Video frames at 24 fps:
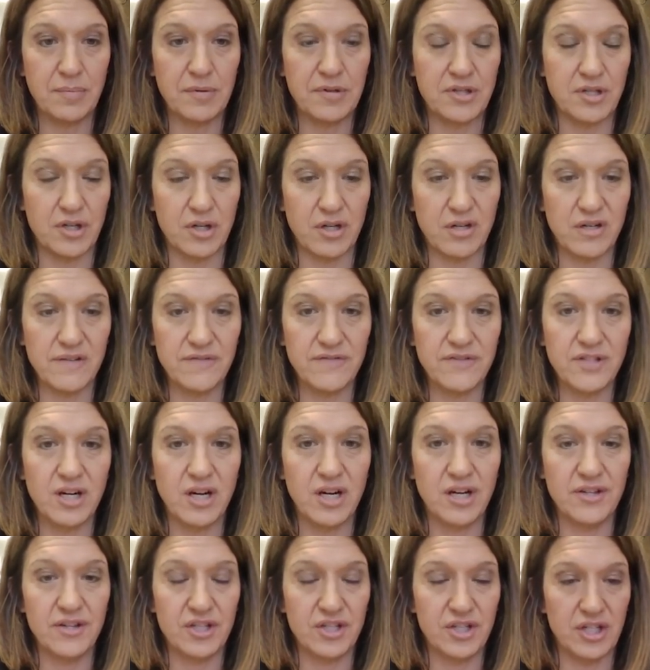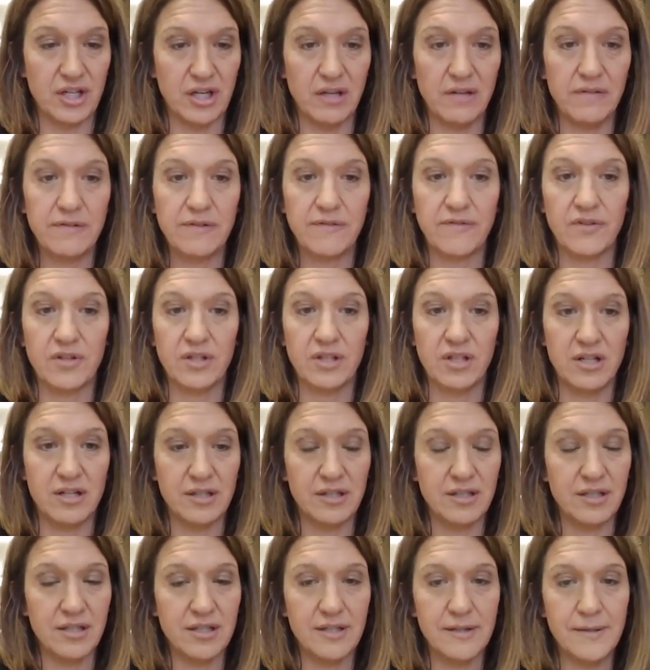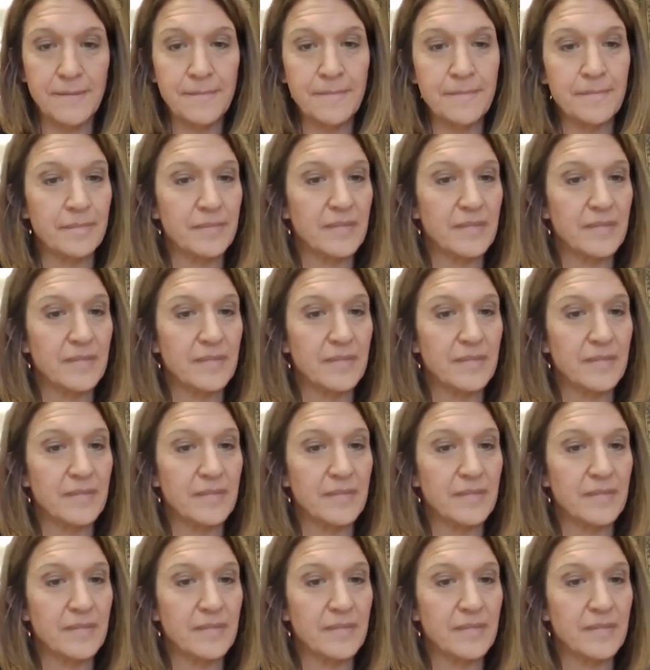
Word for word: preserved on the shelves for longer.